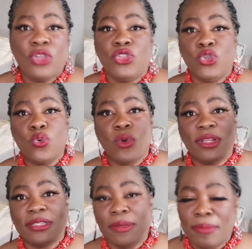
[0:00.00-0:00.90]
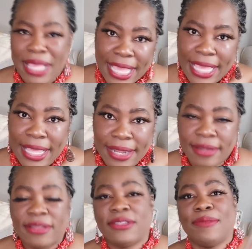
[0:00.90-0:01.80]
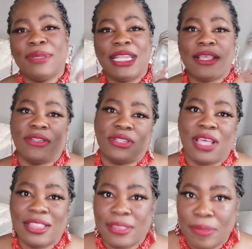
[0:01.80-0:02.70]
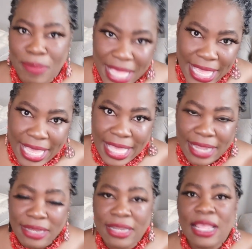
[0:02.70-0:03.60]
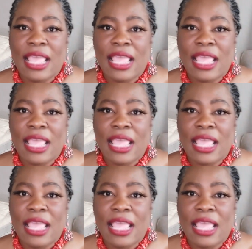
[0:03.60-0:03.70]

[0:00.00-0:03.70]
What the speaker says: you want a man, somebody else got the man,